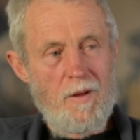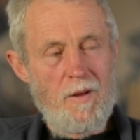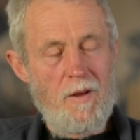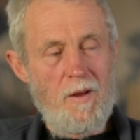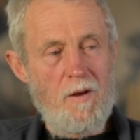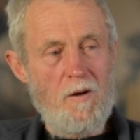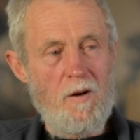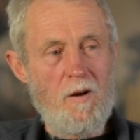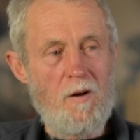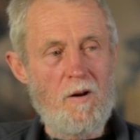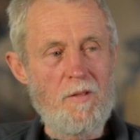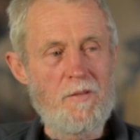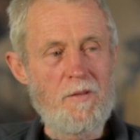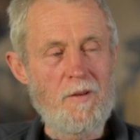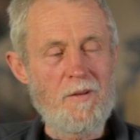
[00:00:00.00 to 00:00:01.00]
Yeah,
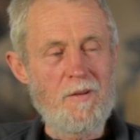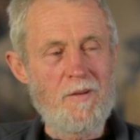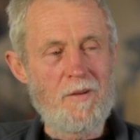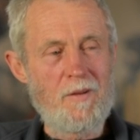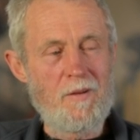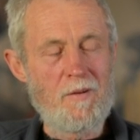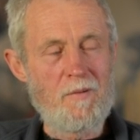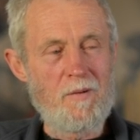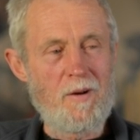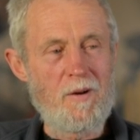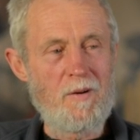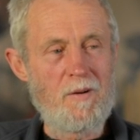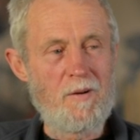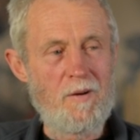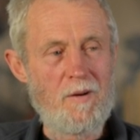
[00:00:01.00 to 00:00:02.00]
I think
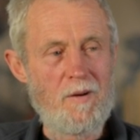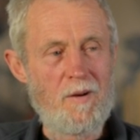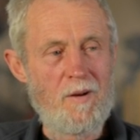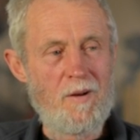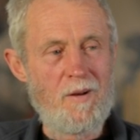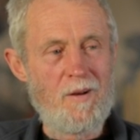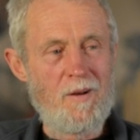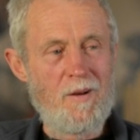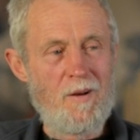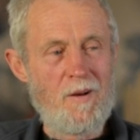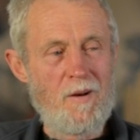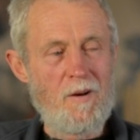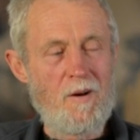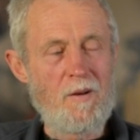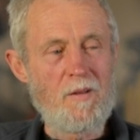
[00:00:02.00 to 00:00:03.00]

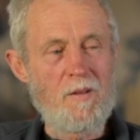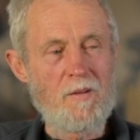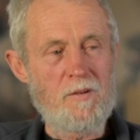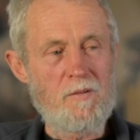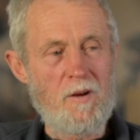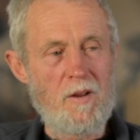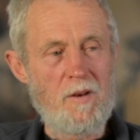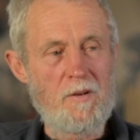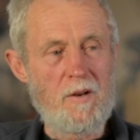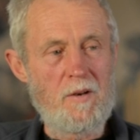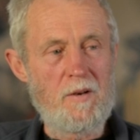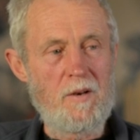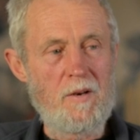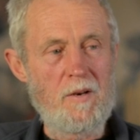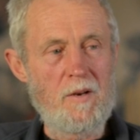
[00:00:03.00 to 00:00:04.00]
Australian
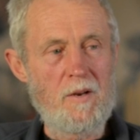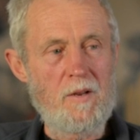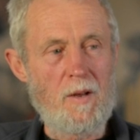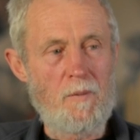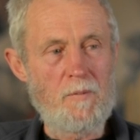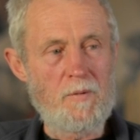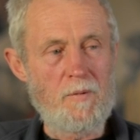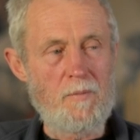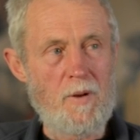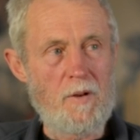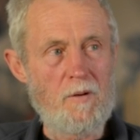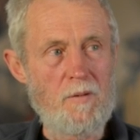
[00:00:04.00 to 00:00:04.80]
identity comes from that.